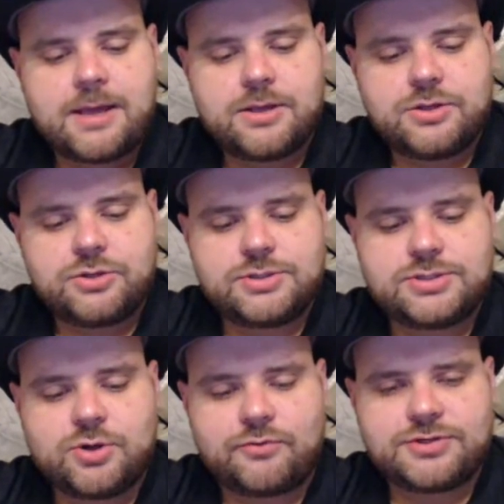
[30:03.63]
uses an
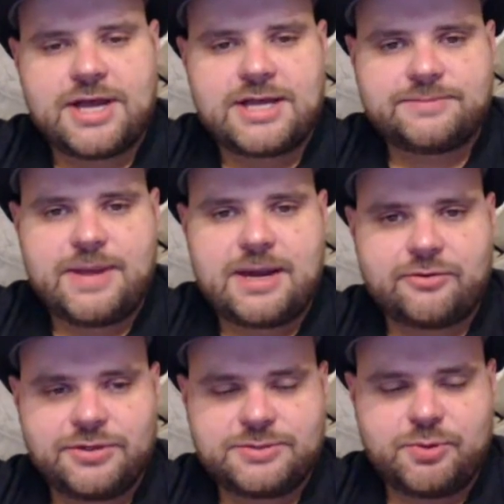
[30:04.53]
oversized mag
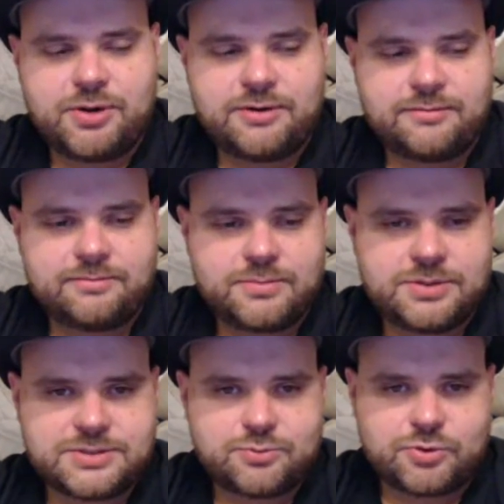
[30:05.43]
release button because
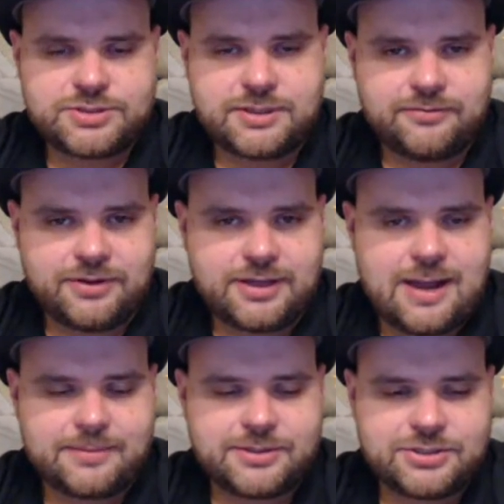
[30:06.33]
it's more sort of like a
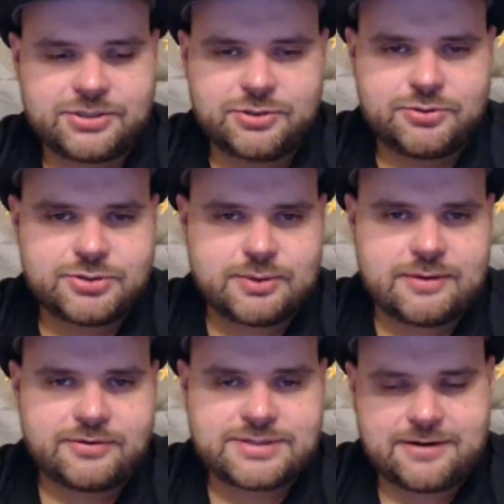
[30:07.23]
competition use or whatever.
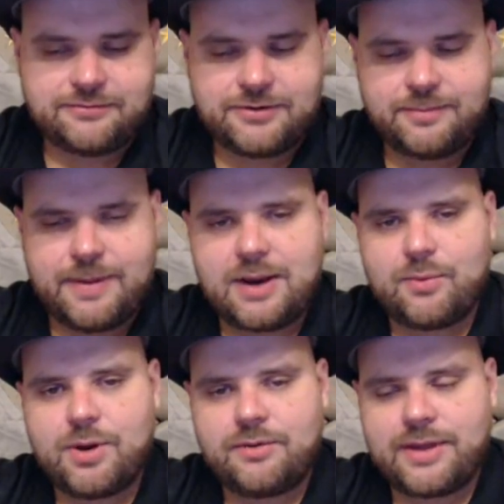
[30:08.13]
It's got flared mag
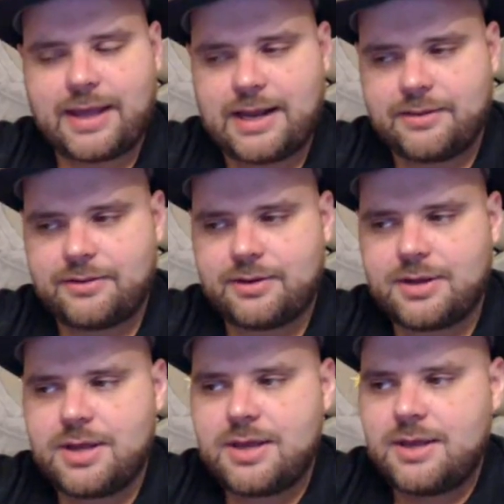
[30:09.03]
well, that kind of thing.
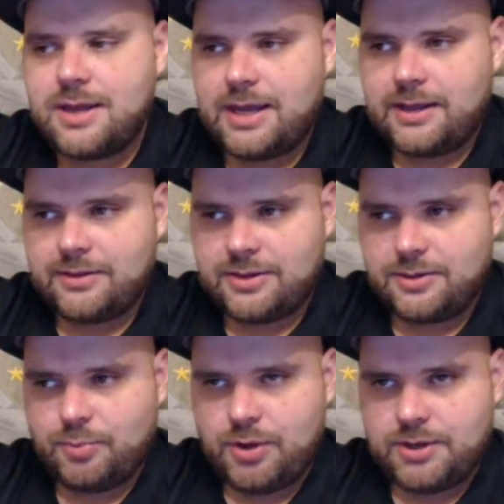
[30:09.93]
And the
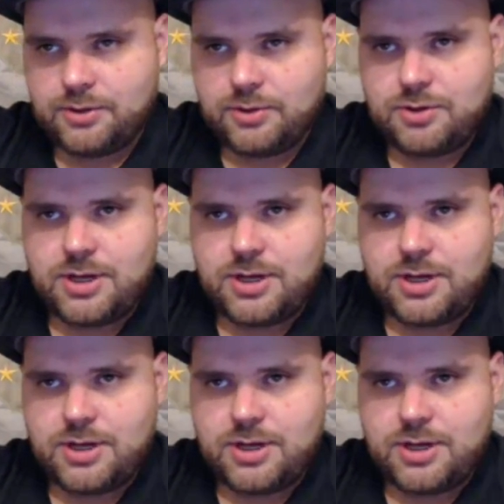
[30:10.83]
button,